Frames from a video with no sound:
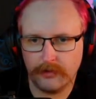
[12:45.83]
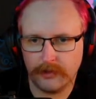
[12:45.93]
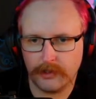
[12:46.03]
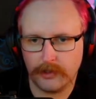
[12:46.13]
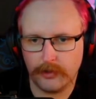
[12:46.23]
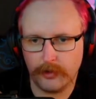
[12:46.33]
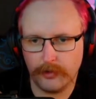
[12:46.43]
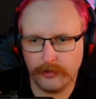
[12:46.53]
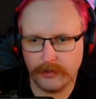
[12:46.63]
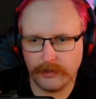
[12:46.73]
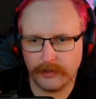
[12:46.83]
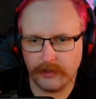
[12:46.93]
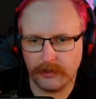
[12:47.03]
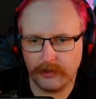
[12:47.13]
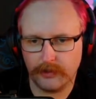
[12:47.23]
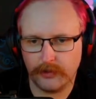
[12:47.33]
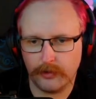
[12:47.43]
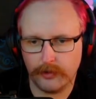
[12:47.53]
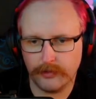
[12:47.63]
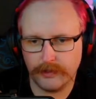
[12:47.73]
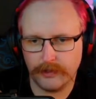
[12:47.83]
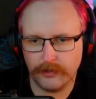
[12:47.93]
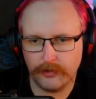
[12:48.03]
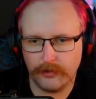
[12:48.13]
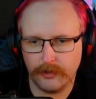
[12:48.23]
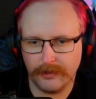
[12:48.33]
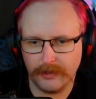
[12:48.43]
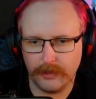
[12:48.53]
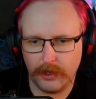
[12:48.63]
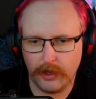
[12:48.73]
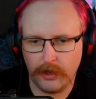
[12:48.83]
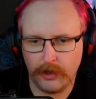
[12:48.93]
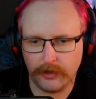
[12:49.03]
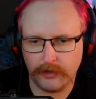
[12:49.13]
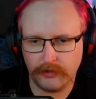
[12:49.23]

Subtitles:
it's going to close the door and then lock it.